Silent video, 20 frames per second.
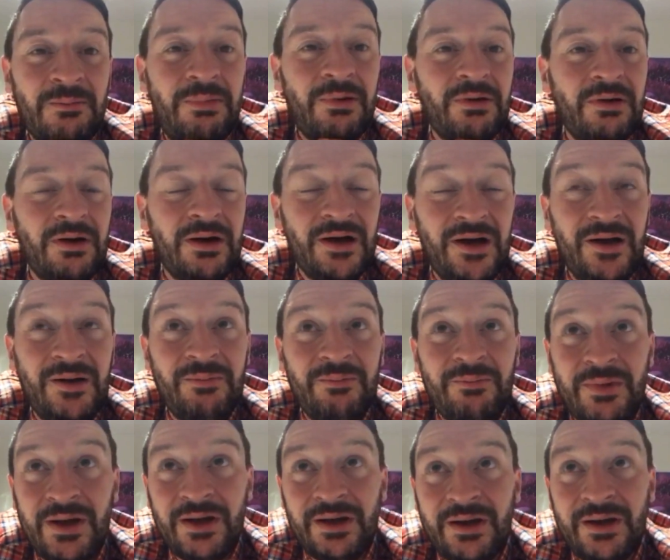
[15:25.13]
But
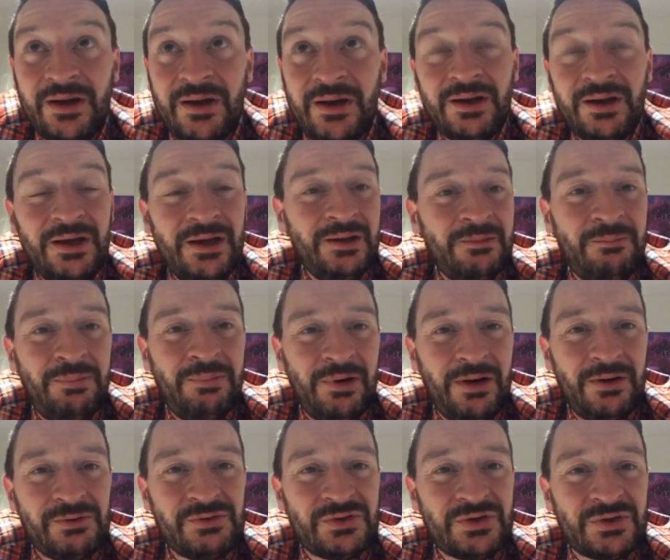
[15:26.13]
I
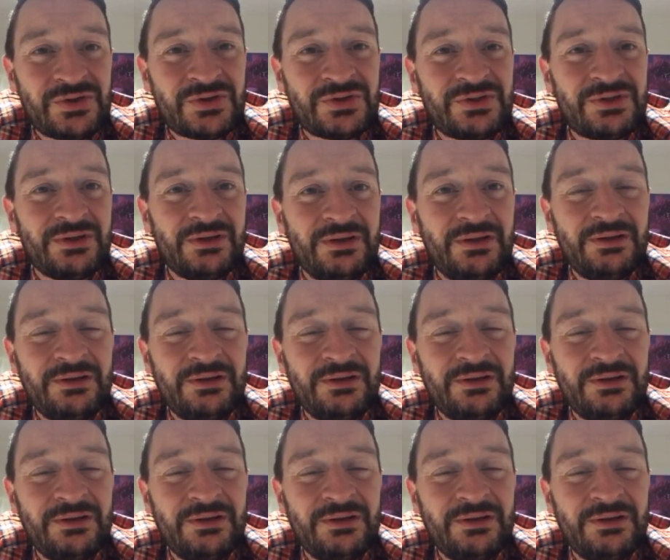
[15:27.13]
was just,